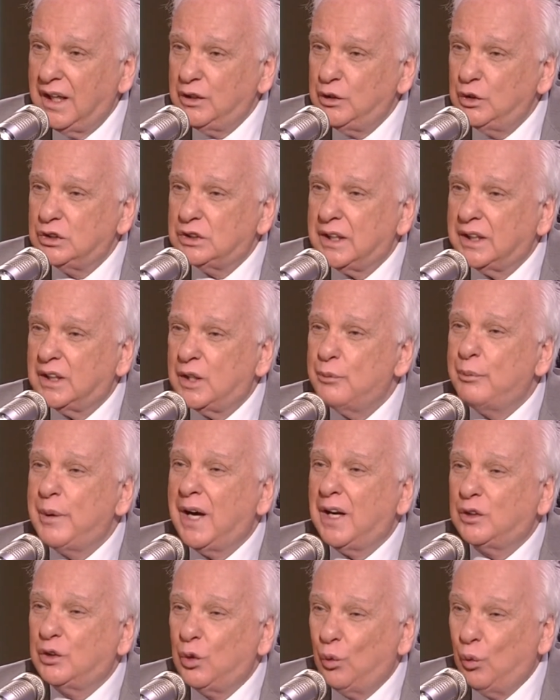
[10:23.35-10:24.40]
And you say,
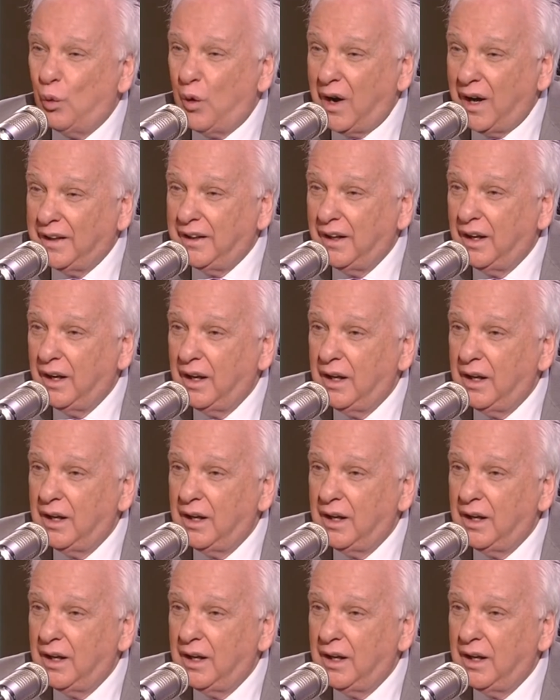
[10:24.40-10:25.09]
"Compared to what?"